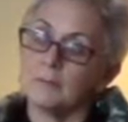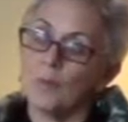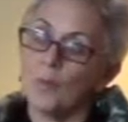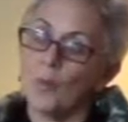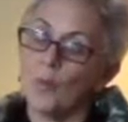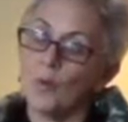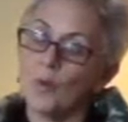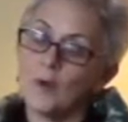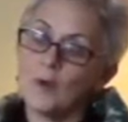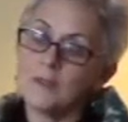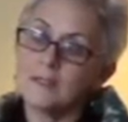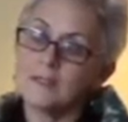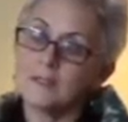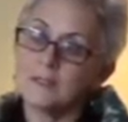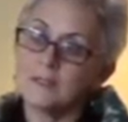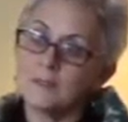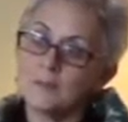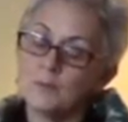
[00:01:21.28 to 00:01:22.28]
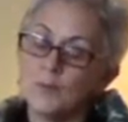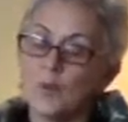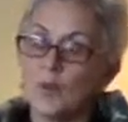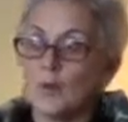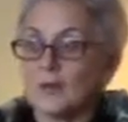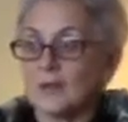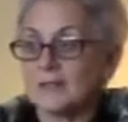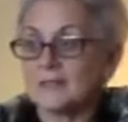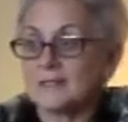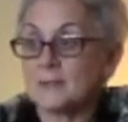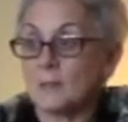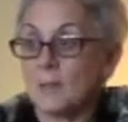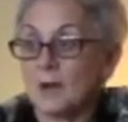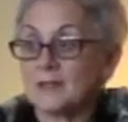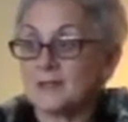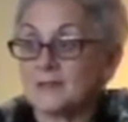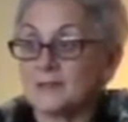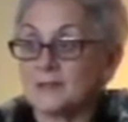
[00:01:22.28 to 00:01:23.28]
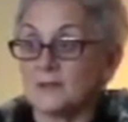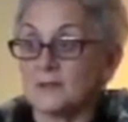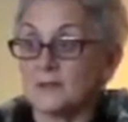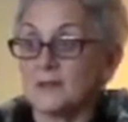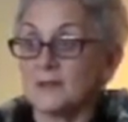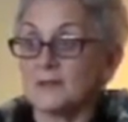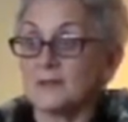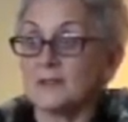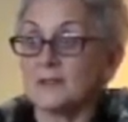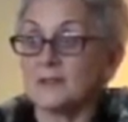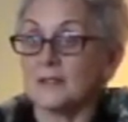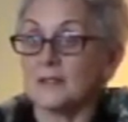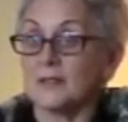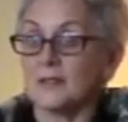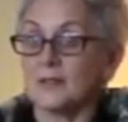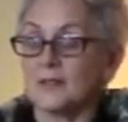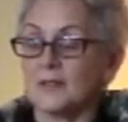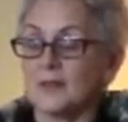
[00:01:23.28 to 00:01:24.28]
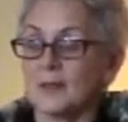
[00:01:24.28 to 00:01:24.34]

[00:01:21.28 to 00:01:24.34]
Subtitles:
was more or less the master narrative,